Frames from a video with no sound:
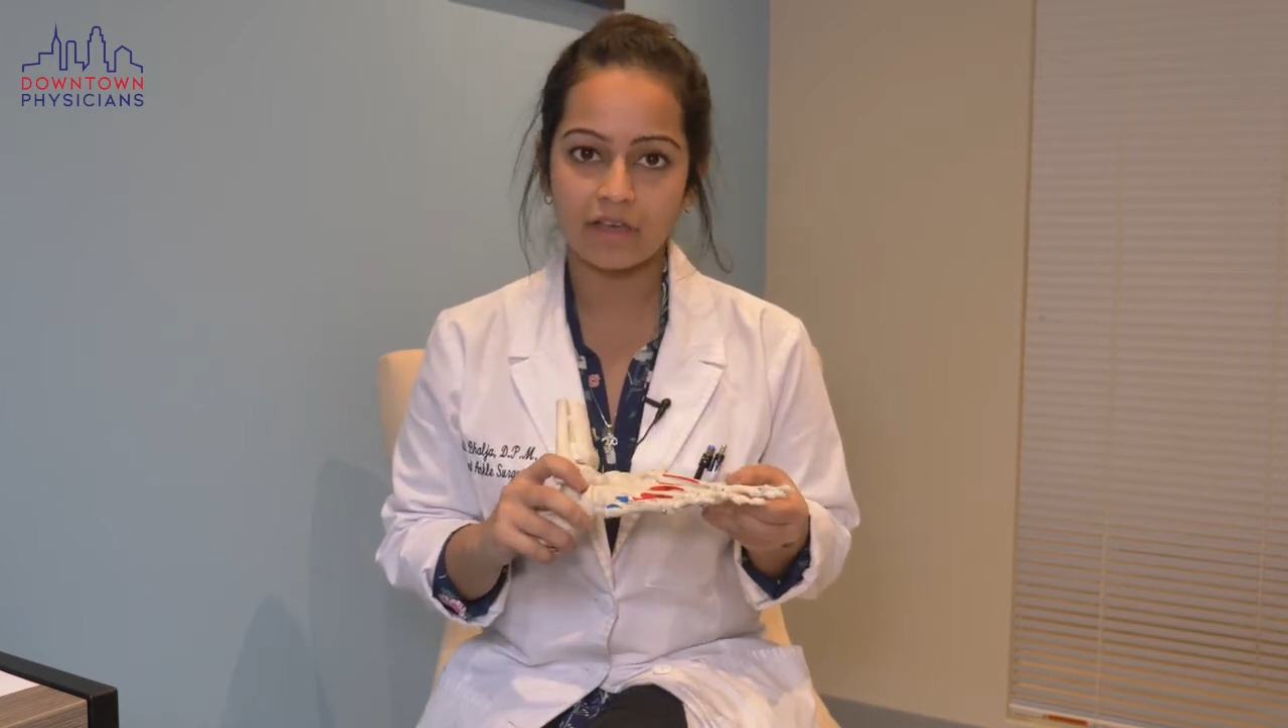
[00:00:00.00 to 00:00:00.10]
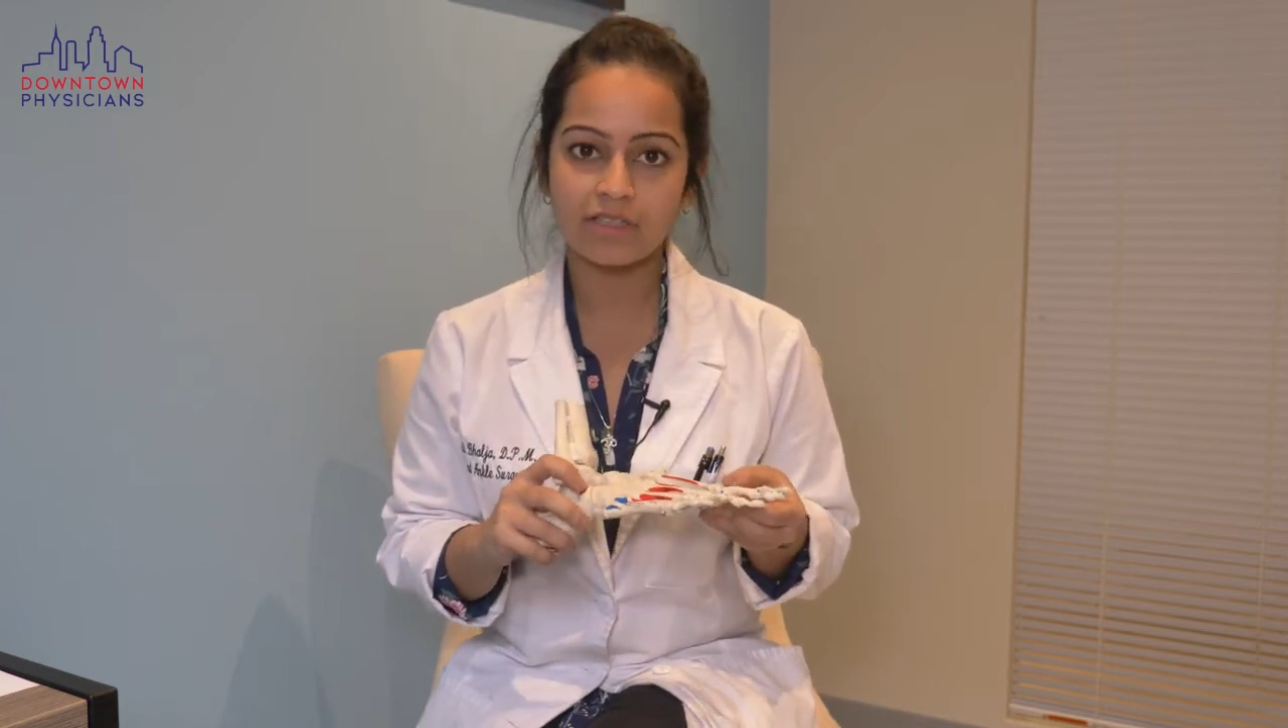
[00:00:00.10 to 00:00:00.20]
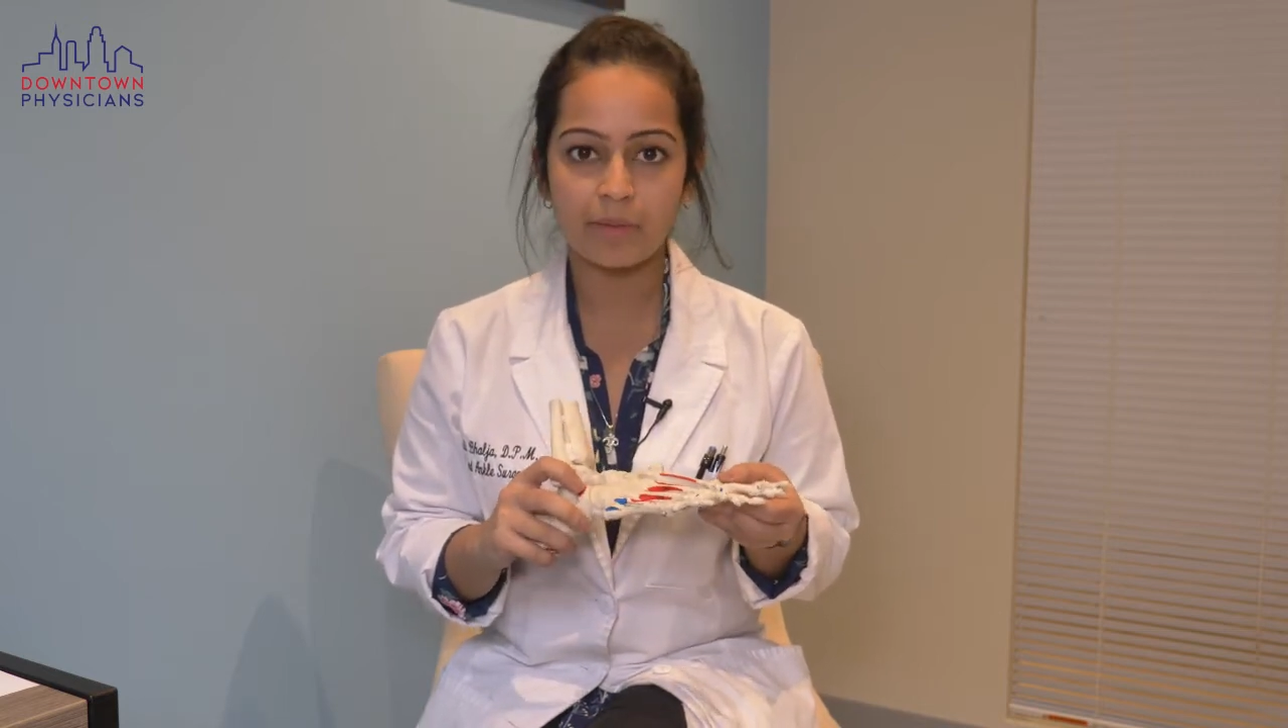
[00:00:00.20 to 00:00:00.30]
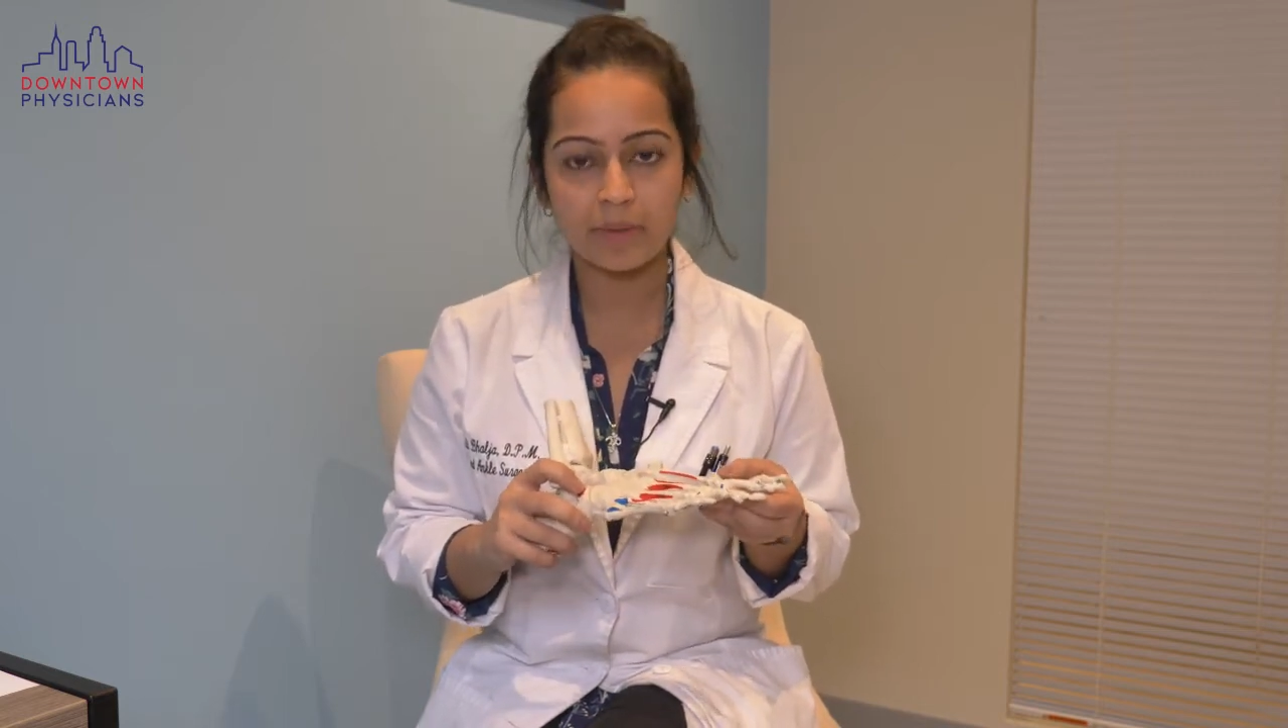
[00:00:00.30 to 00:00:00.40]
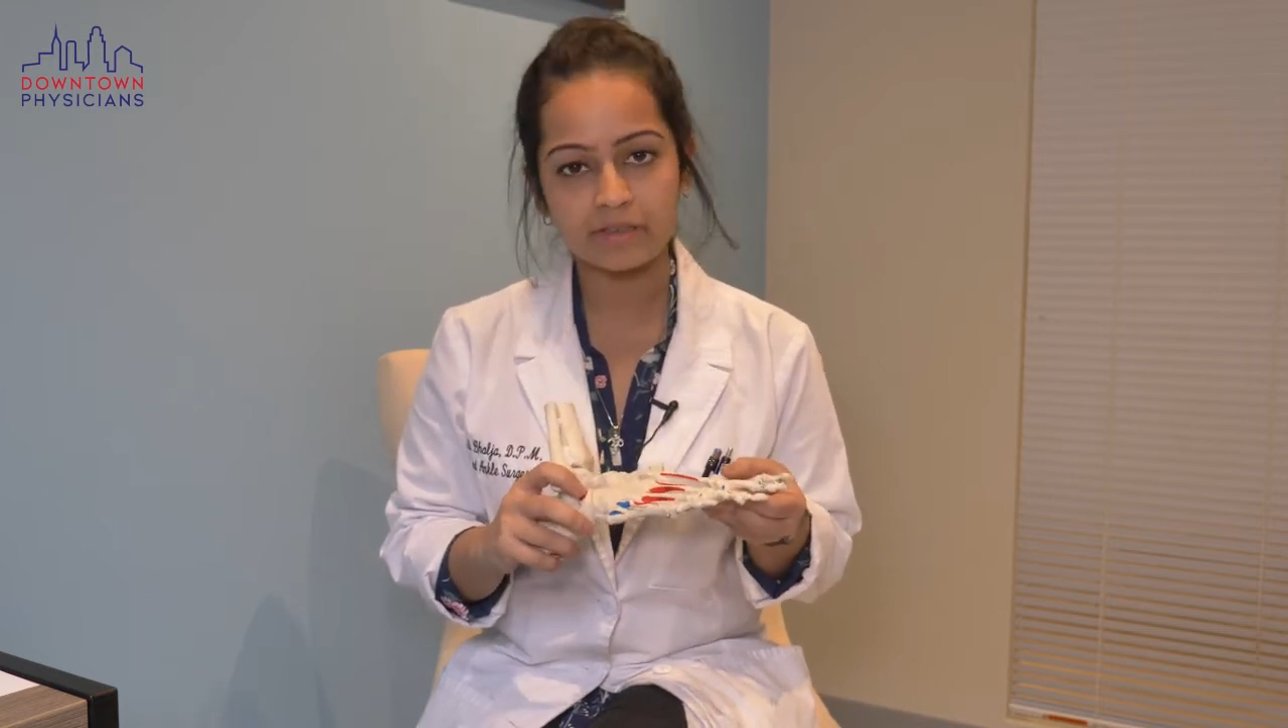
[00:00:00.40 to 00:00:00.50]

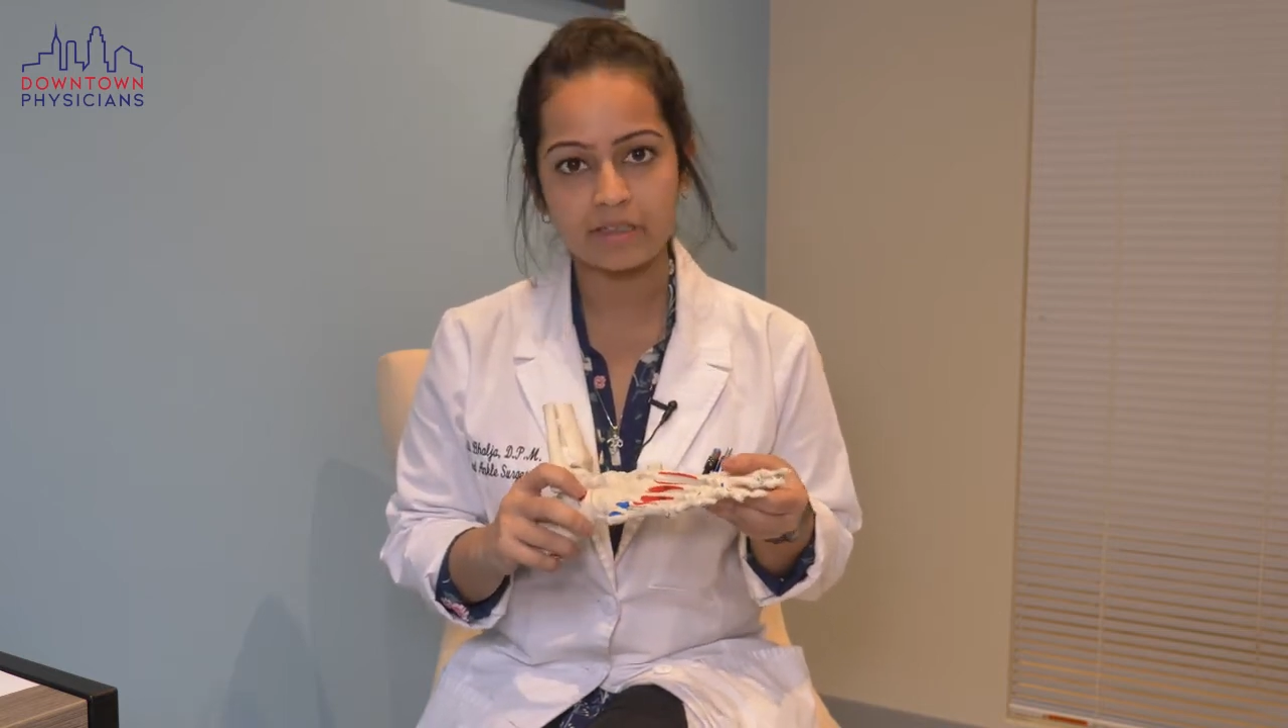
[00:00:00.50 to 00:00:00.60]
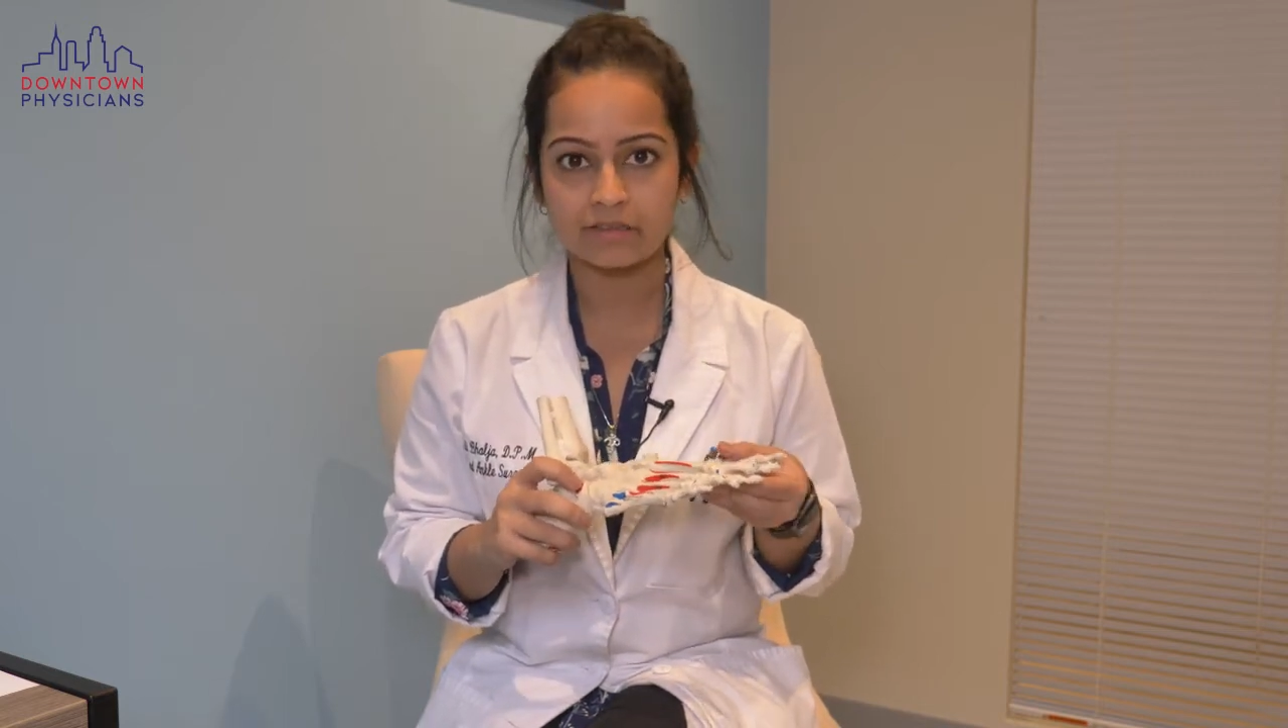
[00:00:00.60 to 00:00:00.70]
typically